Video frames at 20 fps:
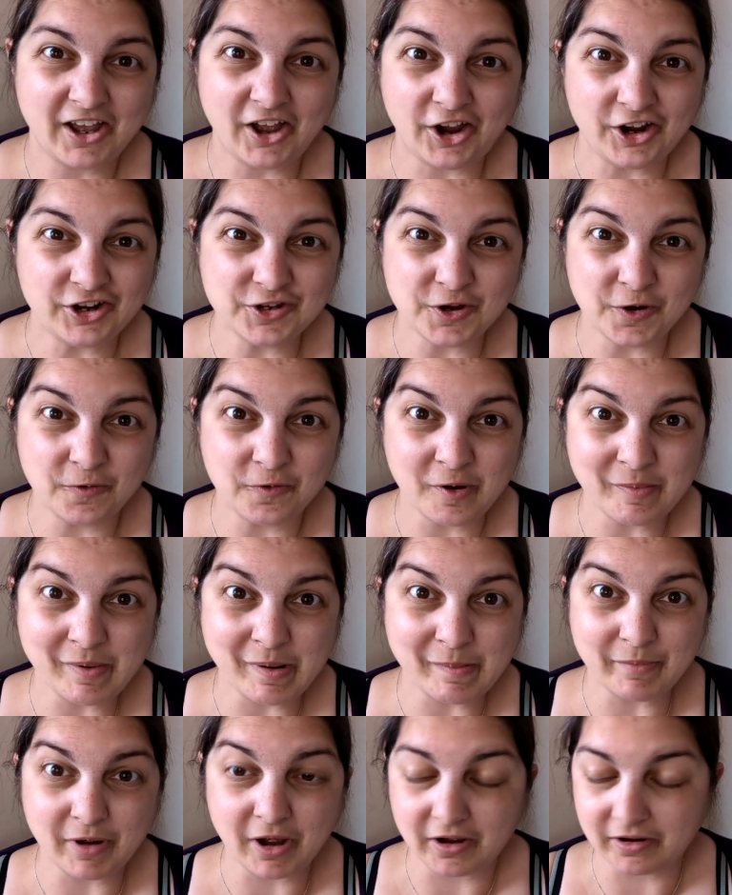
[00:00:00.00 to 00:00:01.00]
I don't
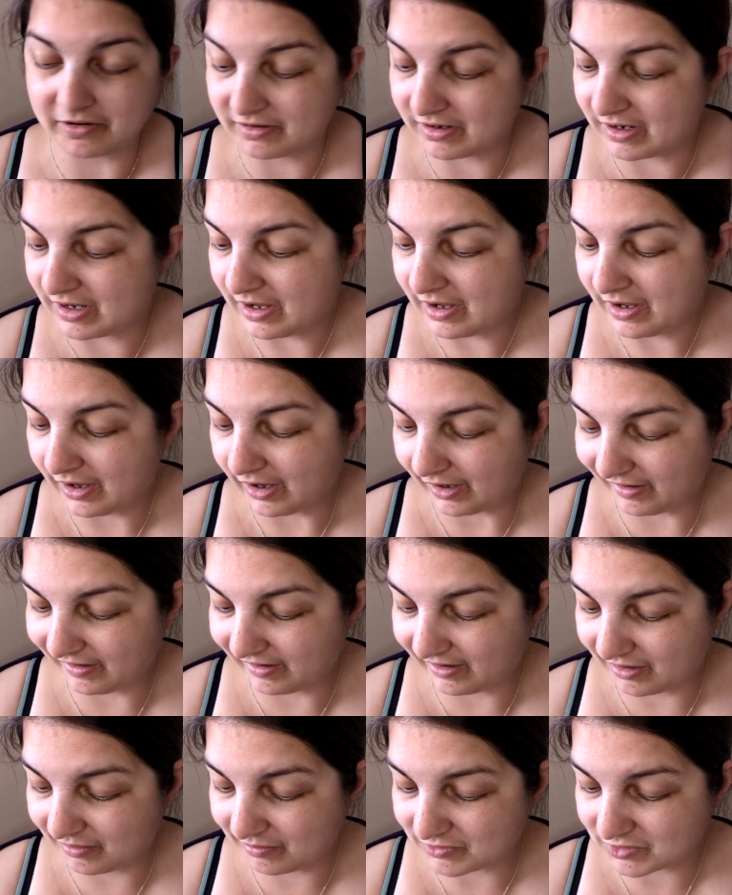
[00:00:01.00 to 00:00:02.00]

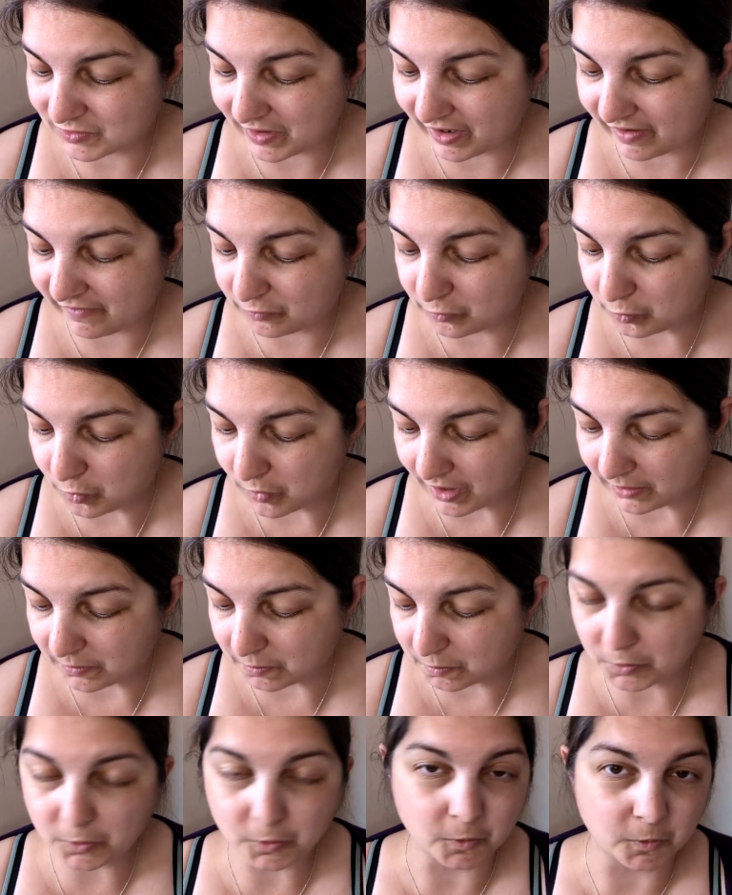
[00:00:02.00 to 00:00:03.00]
remember. So I have
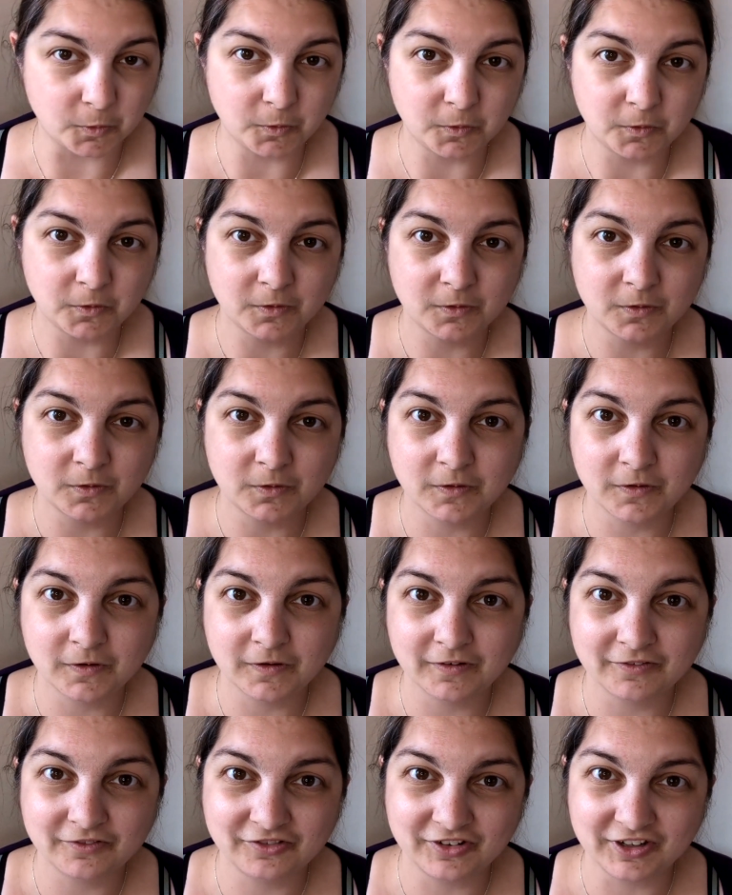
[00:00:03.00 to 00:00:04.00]
one more
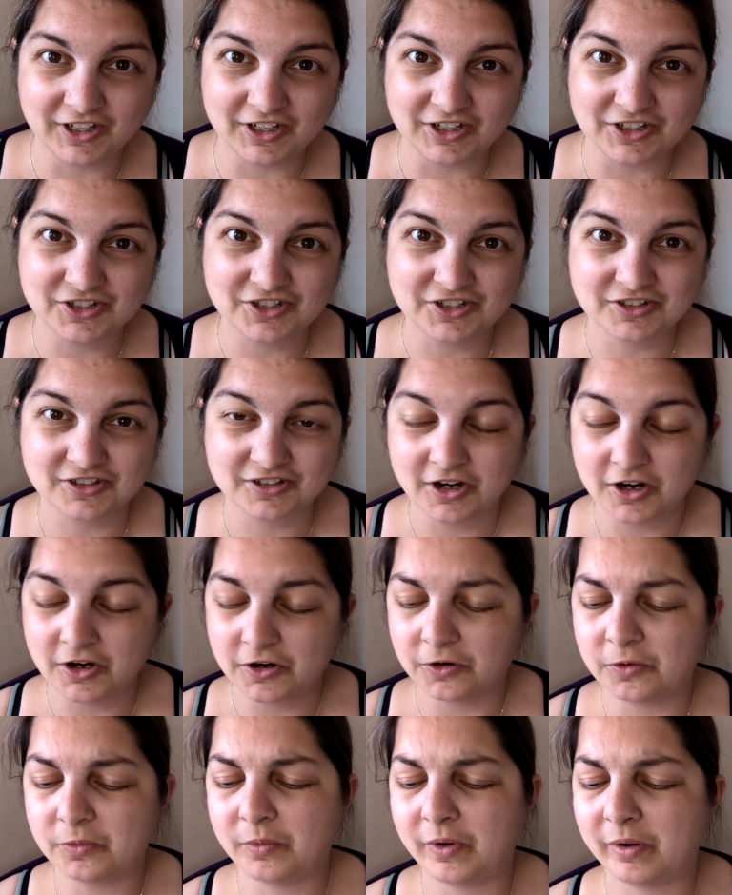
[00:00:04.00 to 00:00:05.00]
finish,
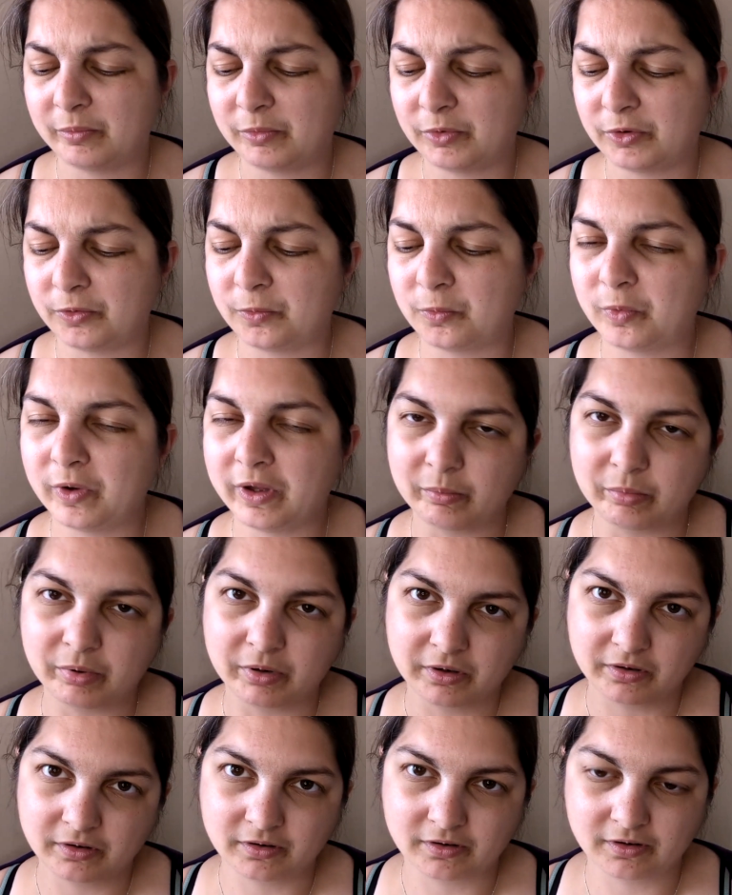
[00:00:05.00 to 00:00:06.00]
one more whip
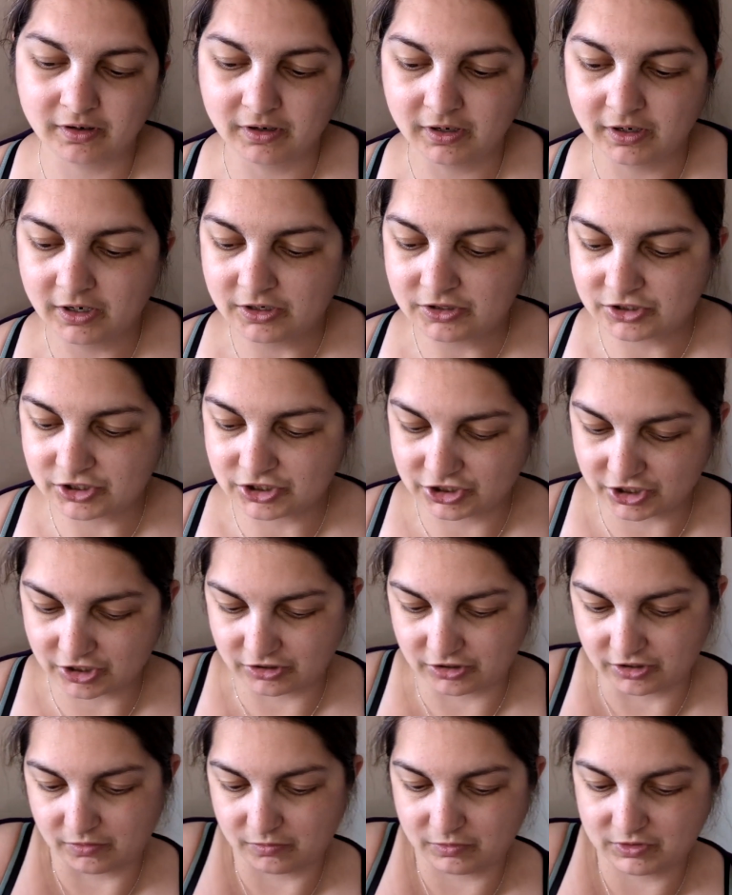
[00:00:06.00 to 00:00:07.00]
to show
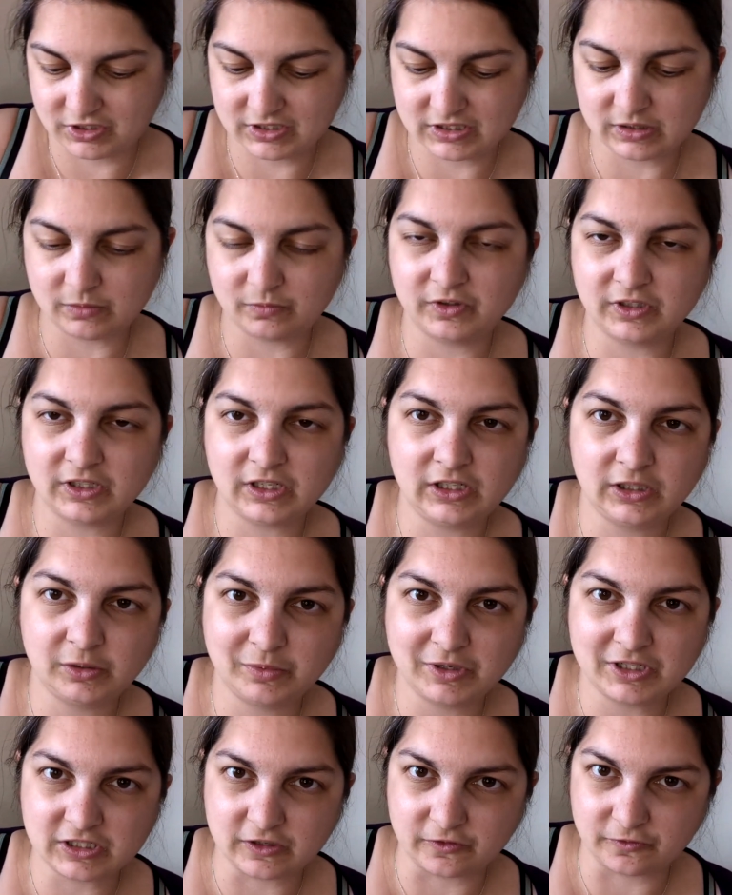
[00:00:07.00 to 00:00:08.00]
you, which is something a little
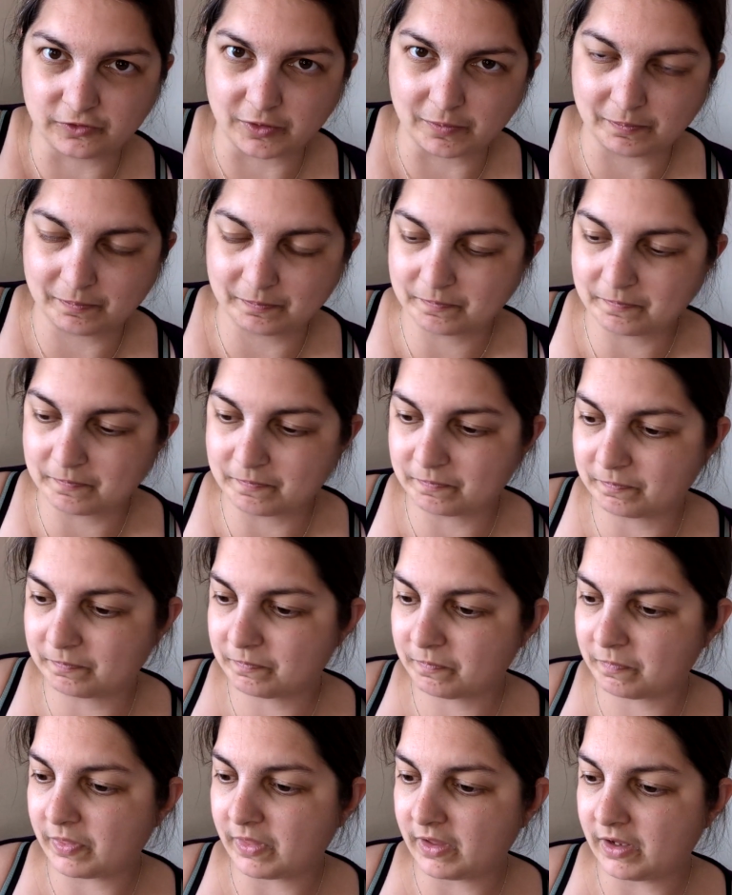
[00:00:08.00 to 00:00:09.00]
bit different
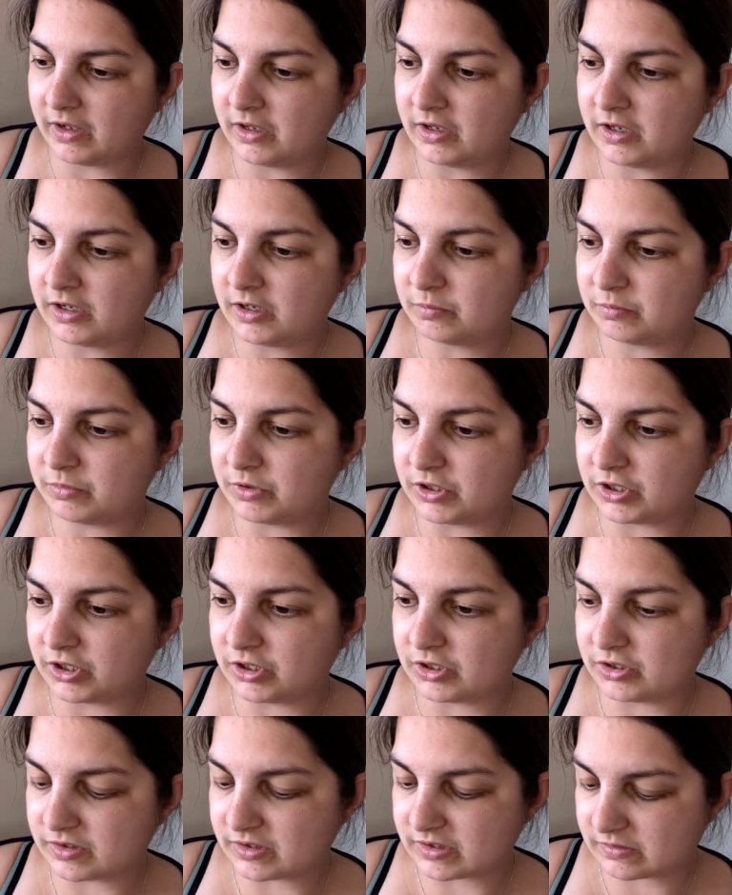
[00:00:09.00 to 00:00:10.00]

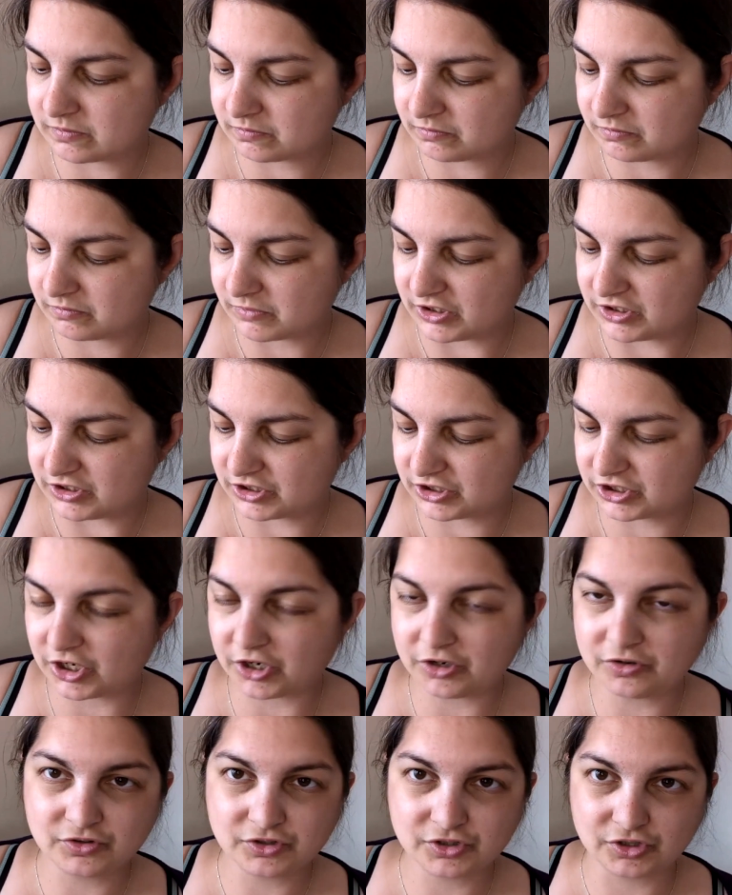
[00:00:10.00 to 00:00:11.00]
because I
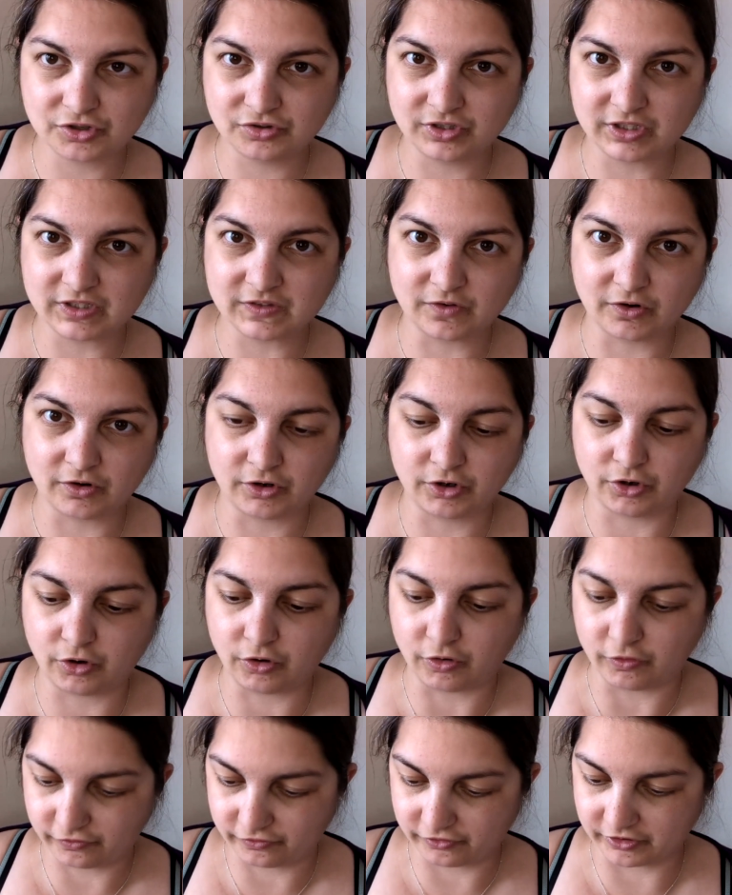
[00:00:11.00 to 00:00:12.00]
don't do this very
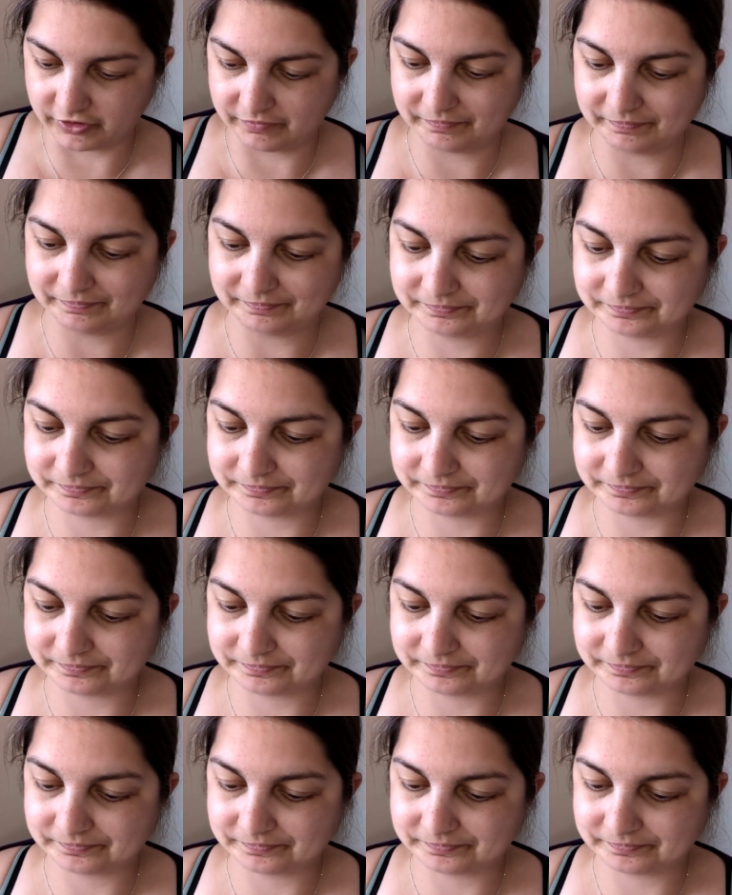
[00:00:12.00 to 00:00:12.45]
often.